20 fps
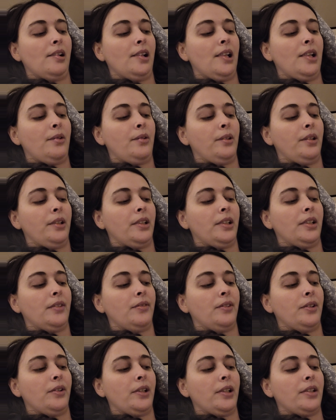I really didn't
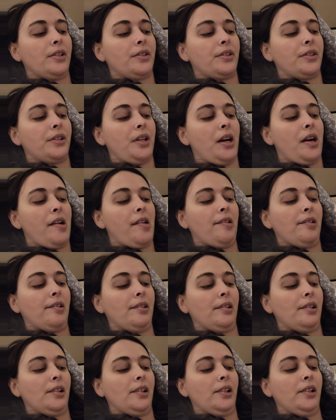even know how to start.
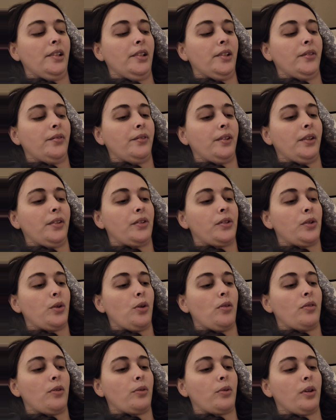I just felt so
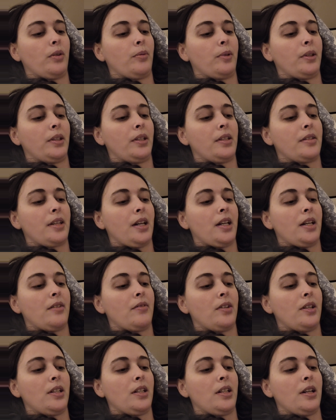overwhelmingly sad
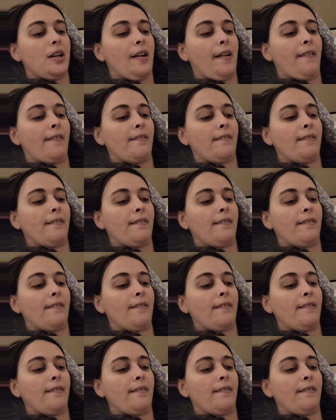every day.